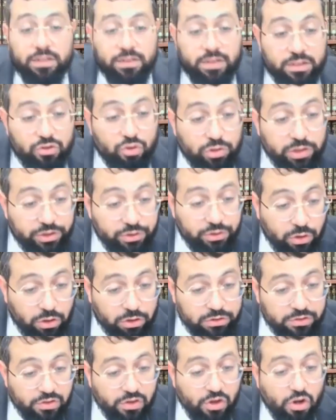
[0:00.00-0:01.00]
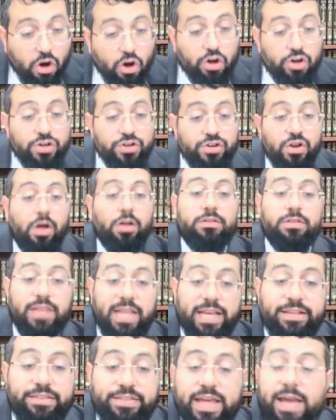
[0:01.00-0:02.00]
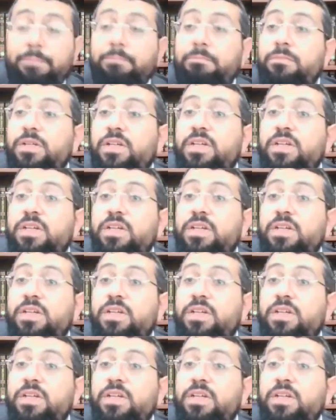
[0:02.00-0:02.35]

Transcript: the toledot are not like them.